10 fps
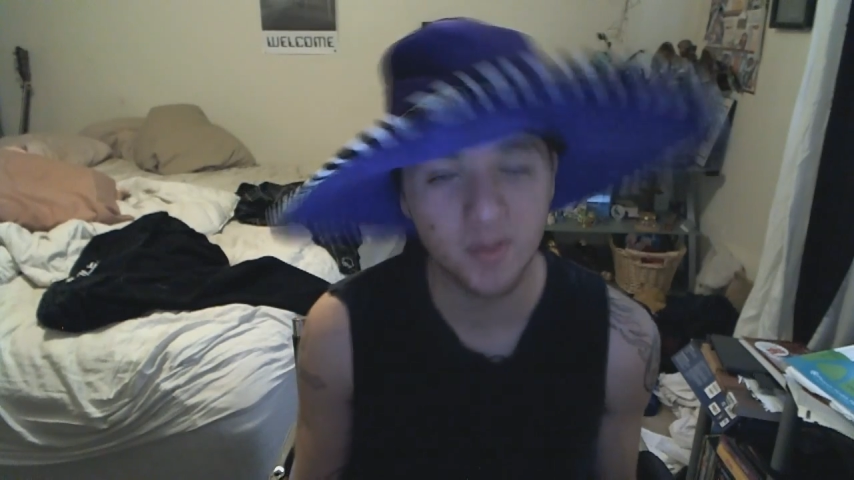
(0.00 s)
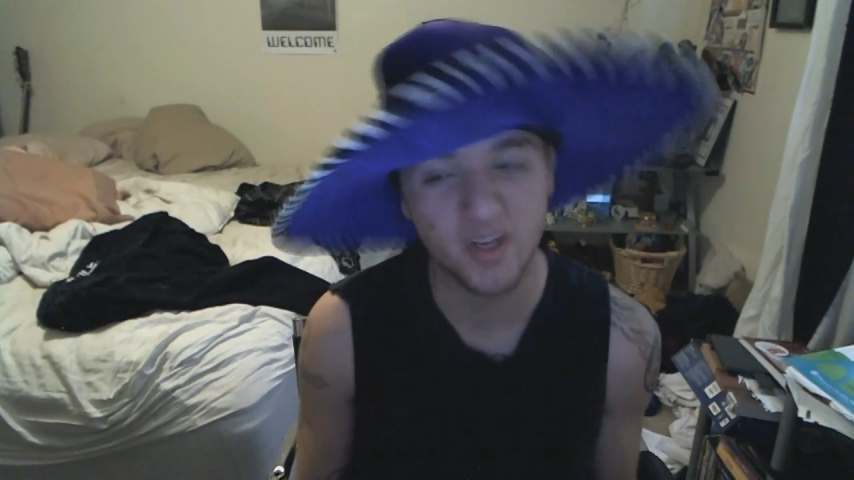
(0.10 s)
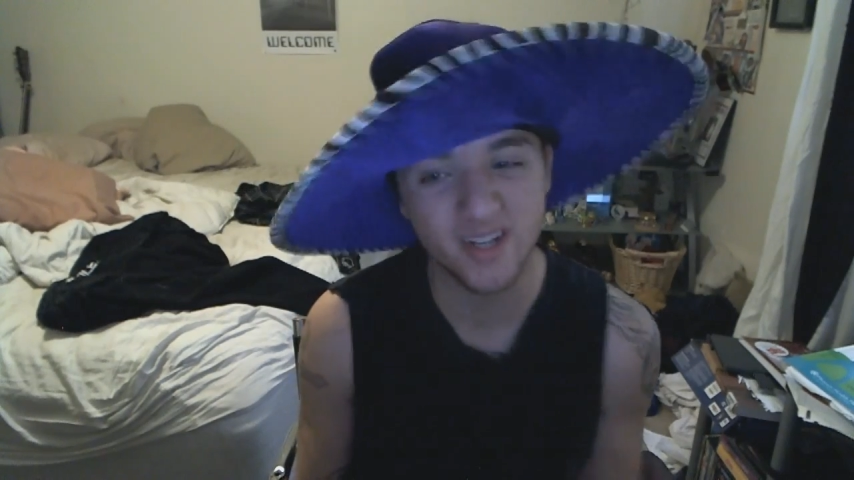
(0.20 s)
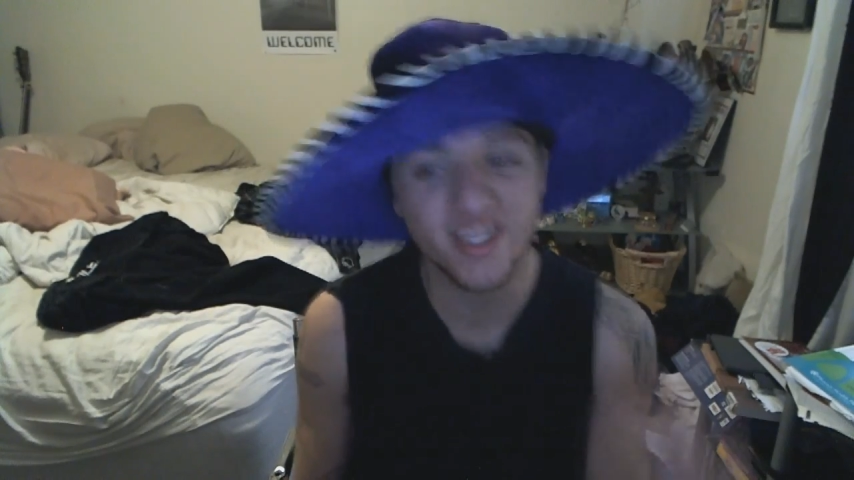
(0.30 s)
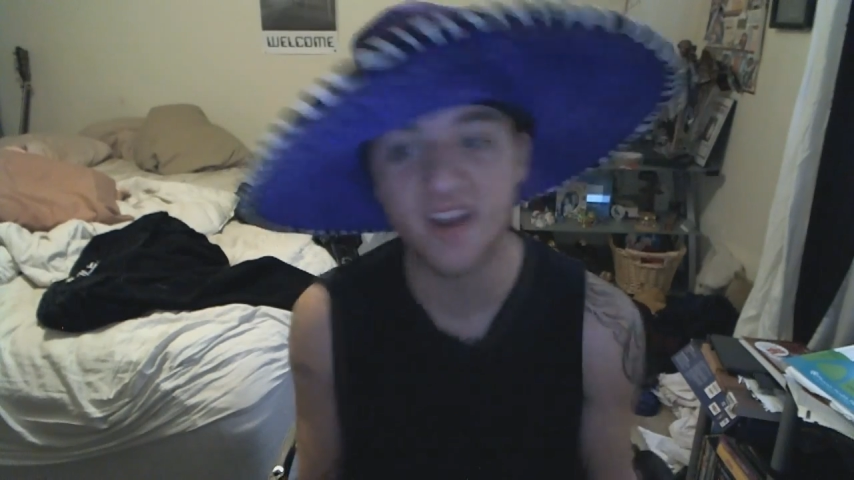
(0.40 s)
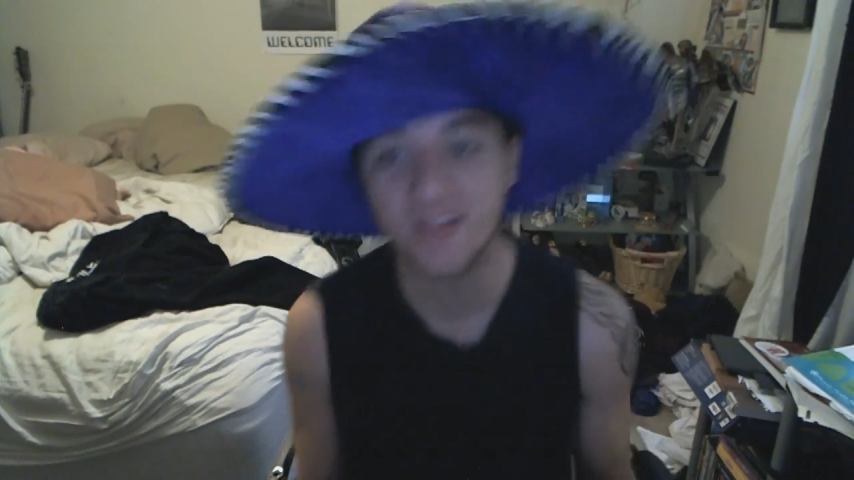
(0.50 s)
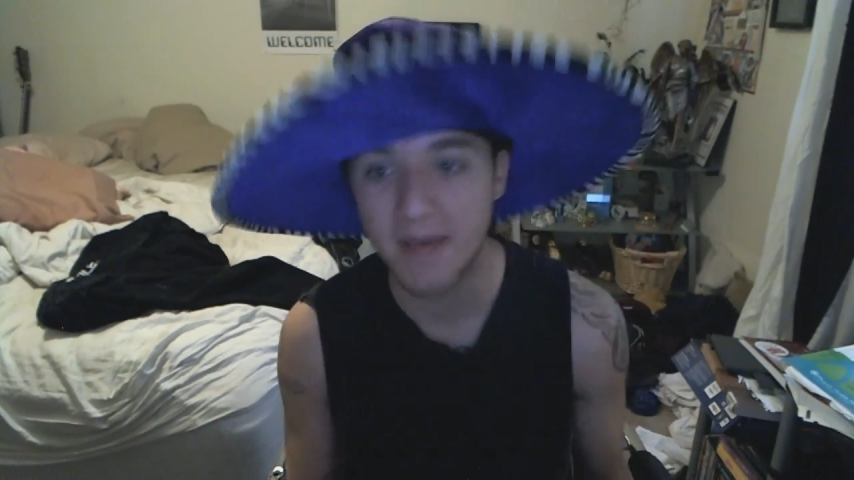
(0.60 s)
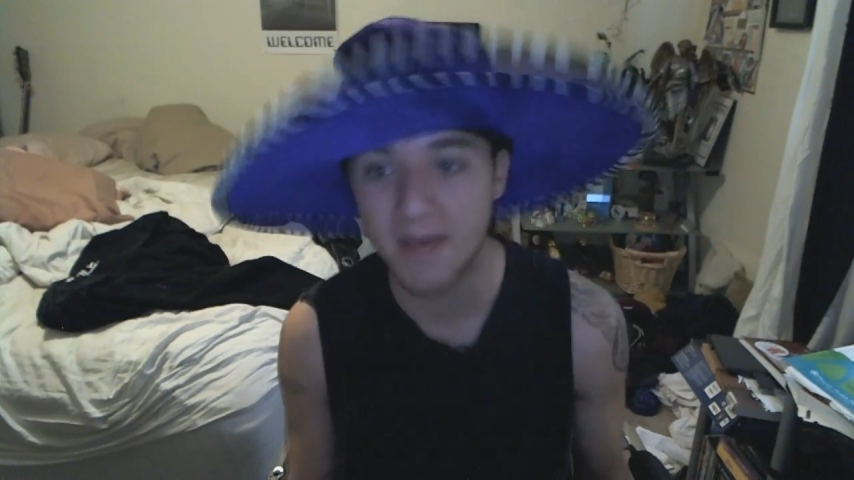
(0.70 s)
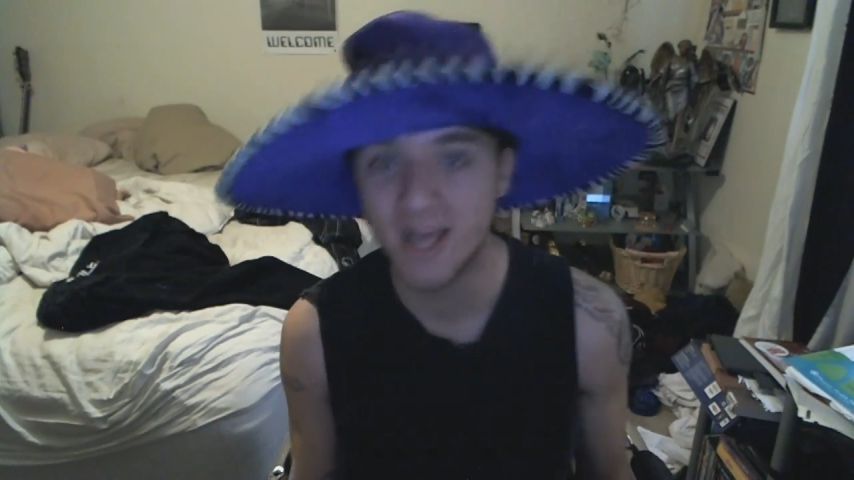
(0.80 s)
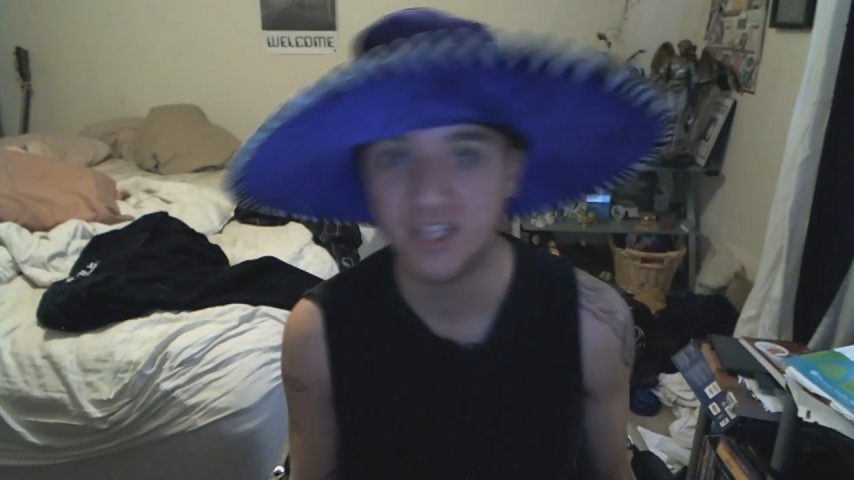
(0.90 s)
I'm gonna tear
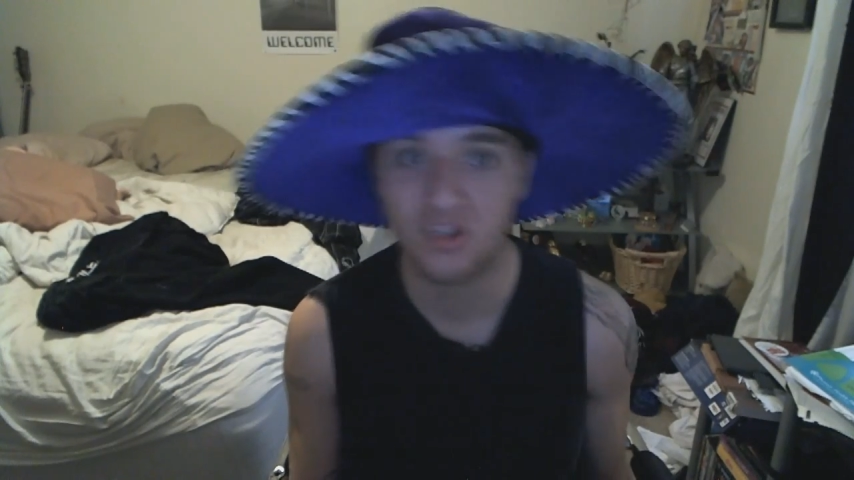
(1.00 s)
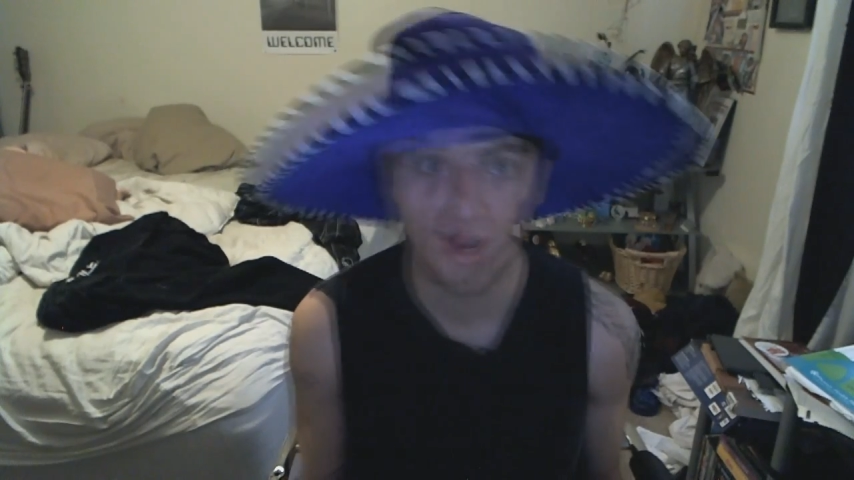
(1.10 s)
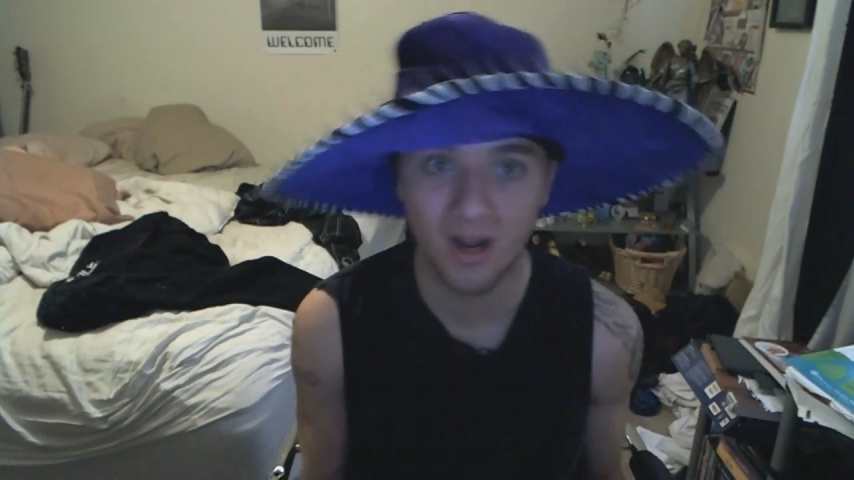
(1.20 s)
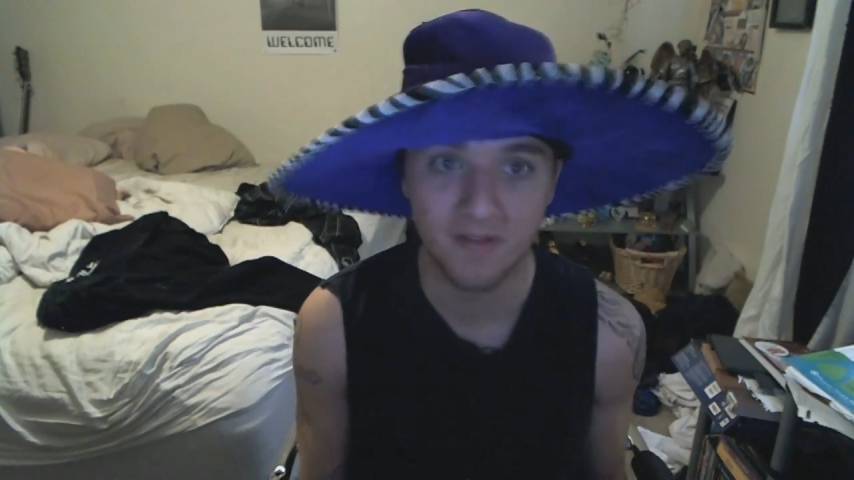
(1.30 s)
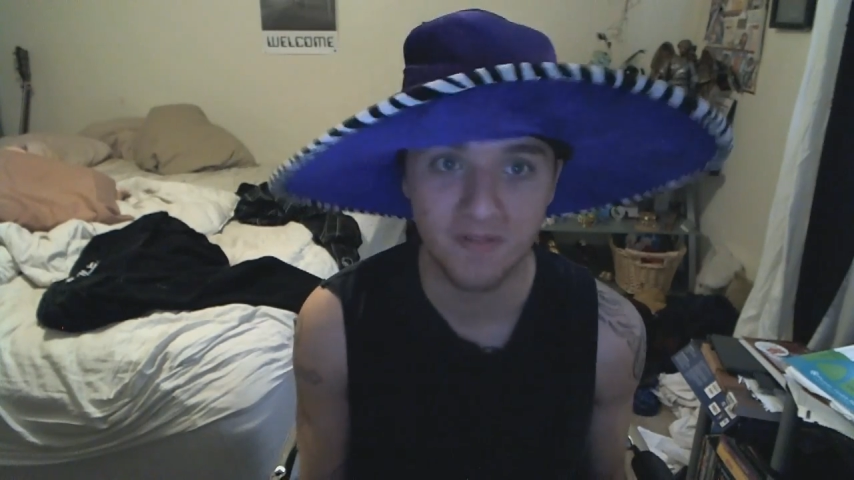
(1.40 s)
that mask right off